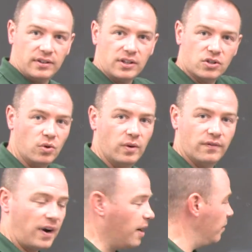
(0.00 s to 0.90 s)
in these two
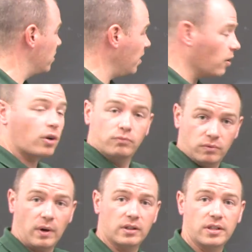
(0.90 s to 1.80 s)
environments that are
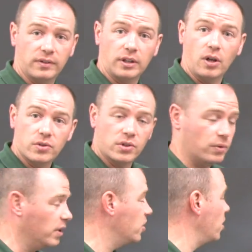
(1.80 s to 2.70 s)
relatively close to each